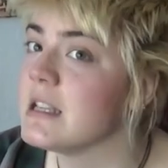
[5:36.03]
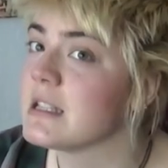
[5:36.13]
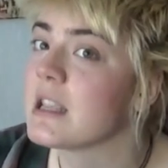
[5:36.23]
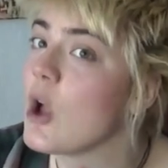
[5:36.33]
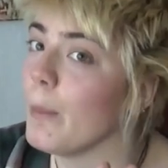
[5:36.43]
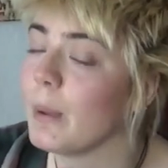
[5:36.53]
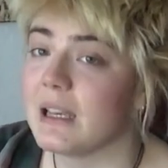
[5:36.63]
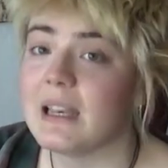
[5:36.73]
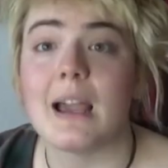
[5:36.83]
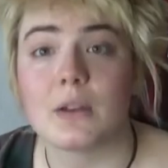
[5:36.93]
is
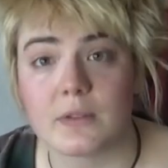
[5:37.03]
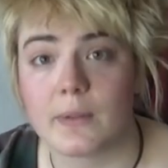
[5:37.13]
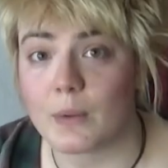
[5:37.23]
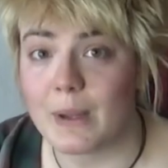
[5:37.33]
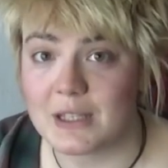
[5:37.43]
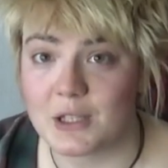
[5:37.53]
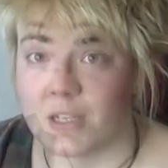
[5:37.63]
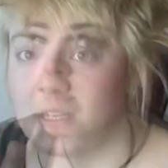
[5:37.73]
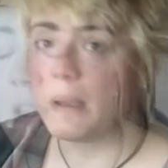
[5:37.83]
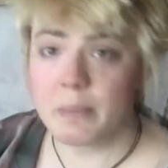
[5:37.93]
completely out of the
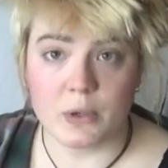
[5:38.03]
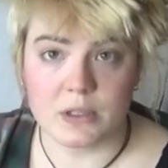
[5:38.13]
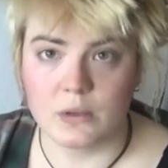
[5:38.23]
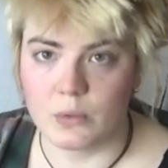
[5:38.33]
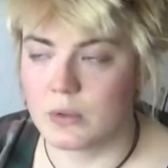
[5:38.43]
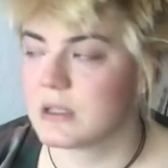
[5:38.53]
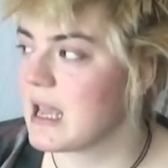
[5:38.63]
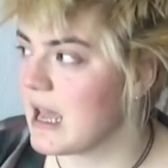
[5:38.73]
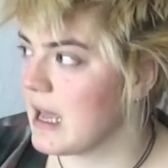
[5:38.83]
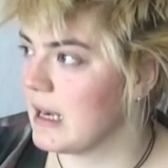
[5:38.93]
question. My personal rules
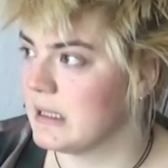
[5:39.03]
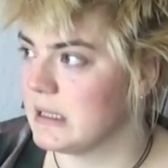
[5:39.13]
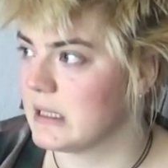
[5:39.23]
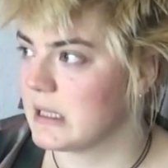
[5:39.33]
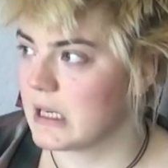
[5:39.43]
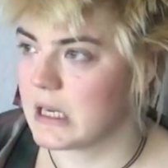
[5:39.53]
and